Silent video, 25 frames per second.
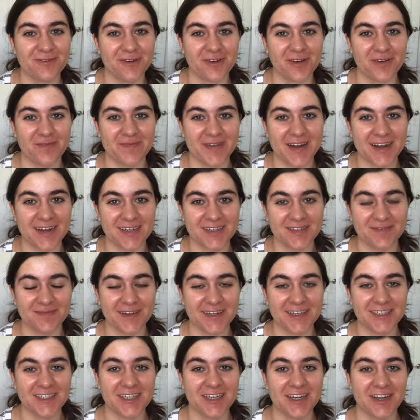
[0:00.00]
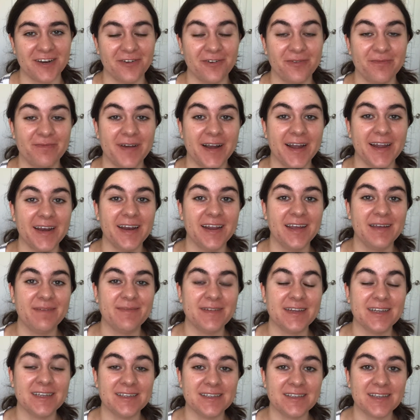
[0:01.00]
welcome back to my channel. My name
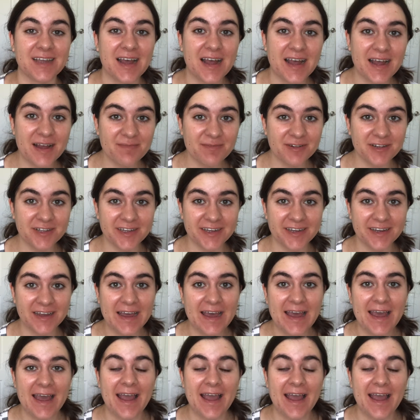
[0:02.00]
is Emily,